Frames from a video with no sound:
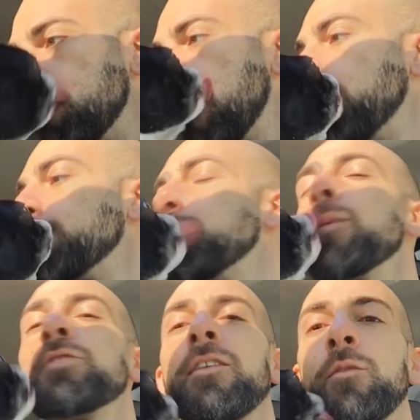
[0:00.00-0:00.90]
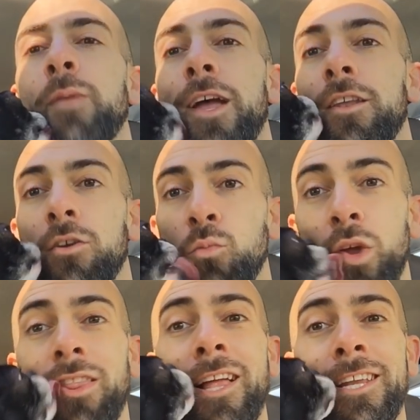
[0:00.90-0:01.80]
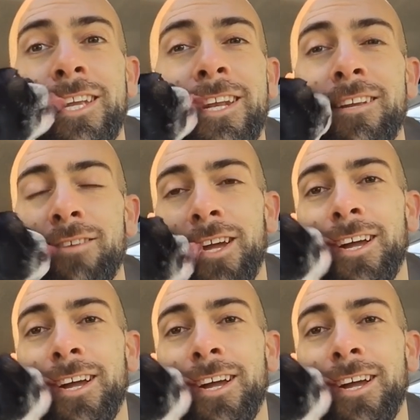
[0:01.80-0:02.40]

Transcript: PupSaver bed with Lenny in it.